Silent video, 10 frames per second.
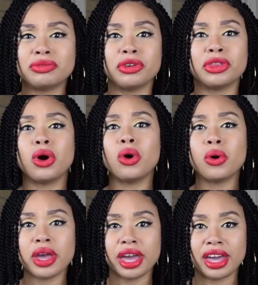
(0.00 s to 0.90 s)
for the whole
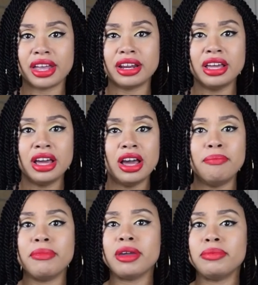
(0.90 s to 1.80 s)
head,
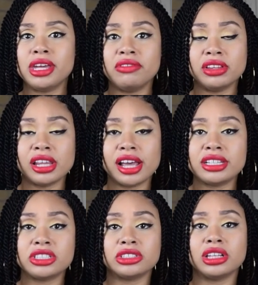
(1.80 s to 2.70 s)
maybe even
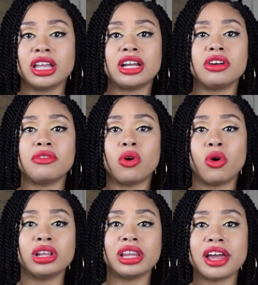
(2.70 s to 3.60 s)
less. There's a lot of
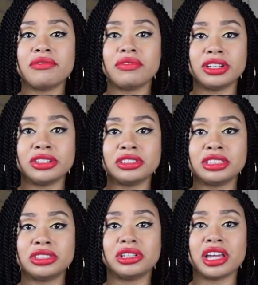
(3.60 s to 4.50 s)
online vendors
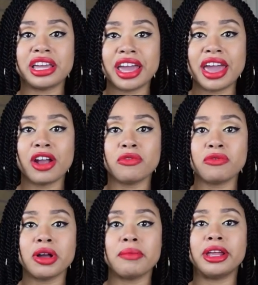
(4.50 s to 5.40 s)
that you can get hair
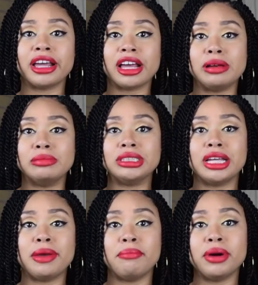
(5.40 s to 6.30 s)
from and it comes
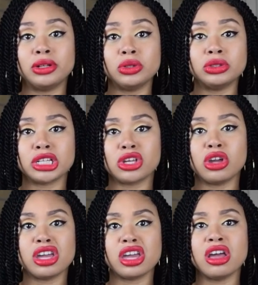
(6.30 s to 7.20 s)
in bundles, like you
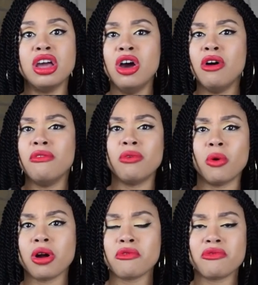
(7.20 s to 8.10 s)
could get
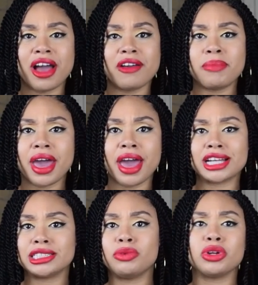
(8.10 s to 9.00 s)
four or five
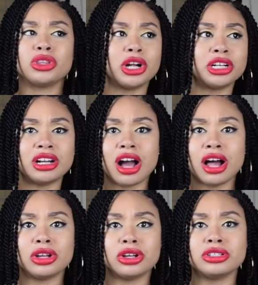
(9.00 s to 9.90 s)
packs for
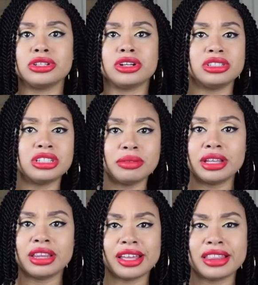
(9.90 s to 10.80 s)
$30 or
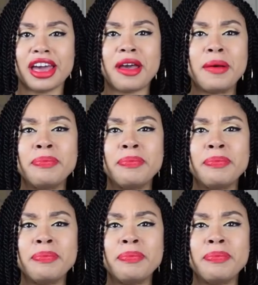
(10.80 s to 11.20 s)
something like that.